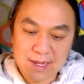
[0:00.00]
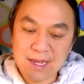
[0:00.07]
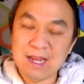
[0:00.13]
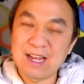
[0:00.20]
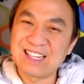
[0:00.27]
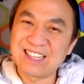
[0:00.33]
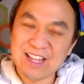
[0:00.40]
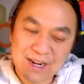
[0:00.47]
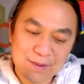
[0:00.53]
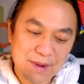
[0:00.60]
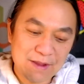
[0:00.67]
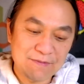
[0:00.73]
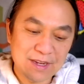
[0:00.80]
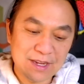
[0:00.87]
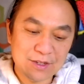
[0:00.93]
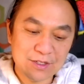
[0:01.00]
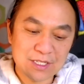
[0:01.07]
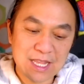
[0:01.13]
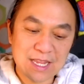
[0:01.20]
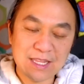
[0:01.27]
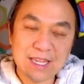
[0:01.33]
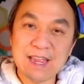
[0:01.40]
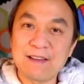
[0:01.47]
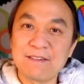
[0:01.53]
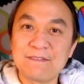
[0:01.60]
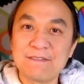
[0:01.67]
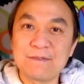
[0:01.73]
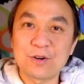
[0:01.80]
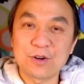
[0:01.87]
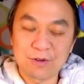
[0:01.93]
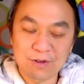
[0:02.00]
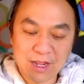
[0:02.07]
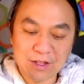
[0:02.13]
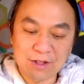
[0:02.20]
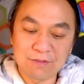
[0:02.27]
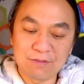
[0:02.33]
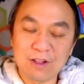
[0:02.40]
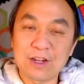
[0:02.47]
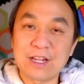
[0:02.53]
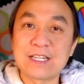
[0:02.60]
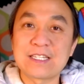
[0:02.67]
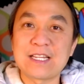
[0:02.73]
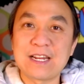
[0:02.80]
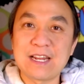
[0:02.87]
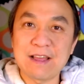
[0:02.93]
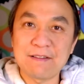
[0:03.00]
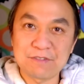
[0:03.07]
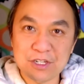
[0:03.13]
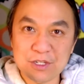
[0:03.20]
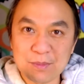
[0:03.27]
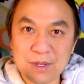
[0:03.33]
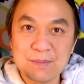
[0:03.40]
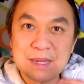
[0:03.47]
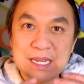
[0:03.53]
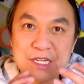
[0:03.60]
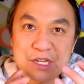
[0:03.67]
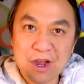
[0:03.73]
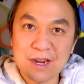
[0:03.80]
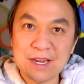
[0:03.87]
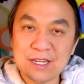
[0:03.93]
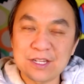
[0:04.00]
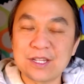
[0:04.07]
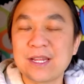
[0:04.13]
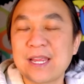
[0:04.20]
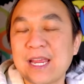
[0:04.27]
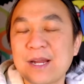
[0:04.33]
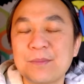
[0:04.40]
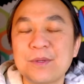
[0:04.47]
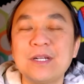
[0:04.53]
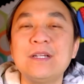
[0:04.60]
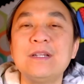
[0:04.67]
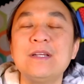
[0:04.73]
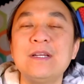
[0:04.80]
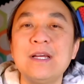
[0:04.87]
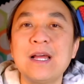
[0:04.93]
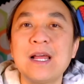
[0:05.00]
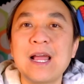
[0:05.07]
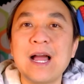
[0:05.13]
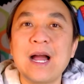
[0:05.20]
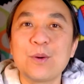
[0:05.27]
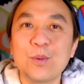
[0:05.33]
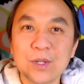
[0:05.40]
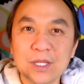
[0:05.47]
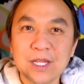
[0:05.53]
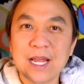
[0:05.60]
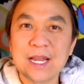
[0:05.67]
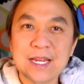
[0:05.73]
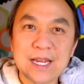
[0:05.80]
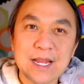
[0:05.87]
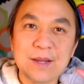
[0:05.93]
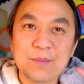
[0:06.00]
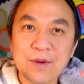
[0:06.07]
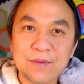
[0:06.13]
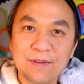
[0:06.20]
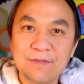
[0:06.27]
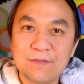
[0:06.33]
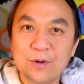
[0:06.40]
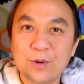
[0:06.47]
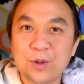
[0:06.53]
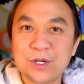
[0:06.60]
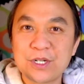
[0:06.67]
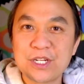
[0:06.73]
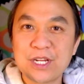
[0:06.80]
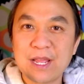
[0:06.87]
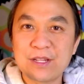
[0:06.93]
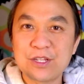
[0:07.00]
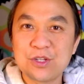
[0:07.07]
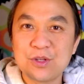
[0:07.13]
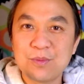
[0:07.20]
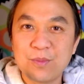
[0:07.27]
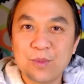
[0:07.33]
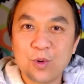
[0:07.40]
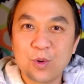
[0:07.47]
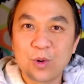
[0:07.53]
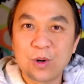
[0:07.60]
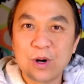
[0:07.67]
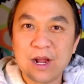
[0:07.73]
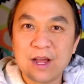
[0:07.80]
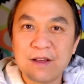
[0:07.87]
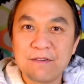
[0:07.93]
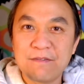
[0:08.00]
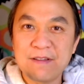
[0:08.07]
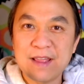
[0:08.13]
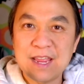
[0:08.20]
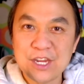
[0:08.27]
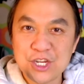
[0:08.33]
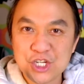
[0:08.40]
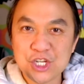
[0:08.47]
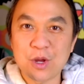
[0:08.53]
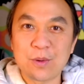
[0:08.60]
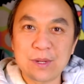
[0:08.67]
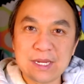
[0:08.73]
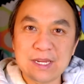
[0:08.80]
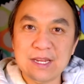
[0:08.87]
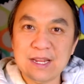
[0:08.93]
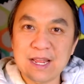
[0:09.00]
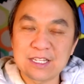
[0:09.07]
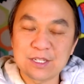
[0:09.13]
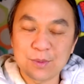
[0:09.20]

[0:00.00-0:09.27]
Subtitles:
A lot of my videos lately have, or on the vlogging side, have just been me talking to the camera. I would like, moving forward, to get to more of a showing as